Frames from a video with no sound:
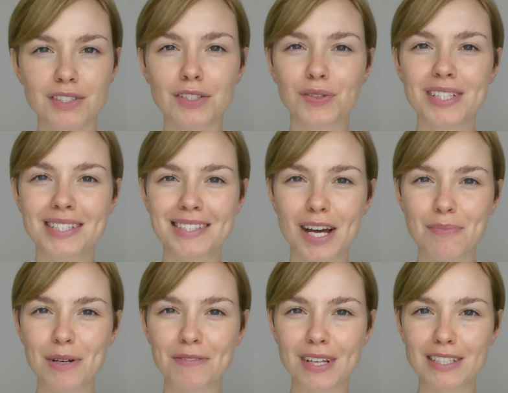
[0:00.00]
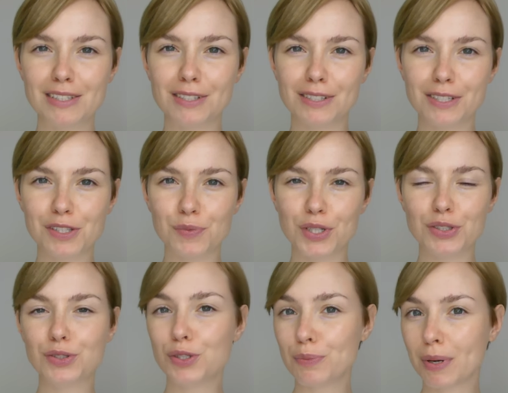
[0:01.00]
So this is how my face looks with
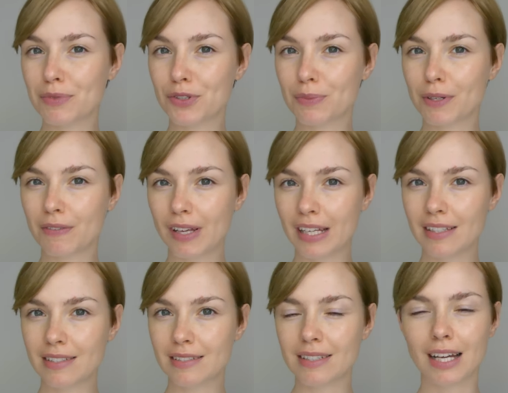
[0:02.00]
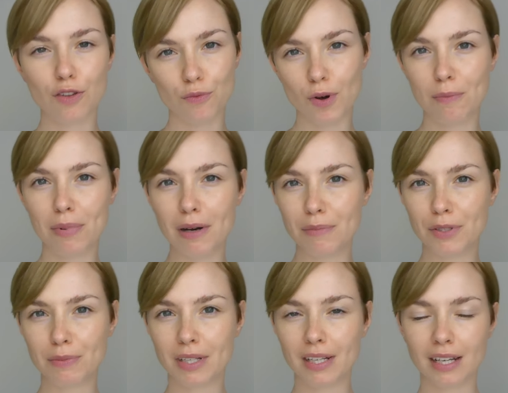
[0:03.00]
two pumps on my face and one pump on
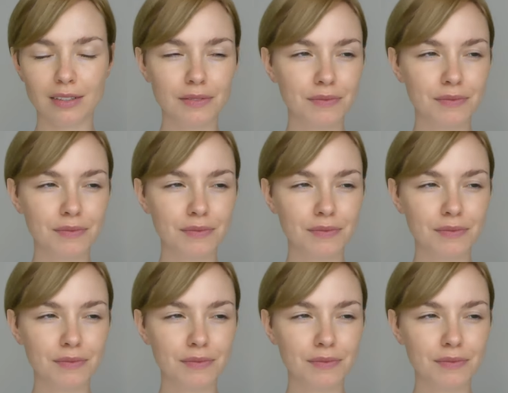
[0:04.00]
my leg.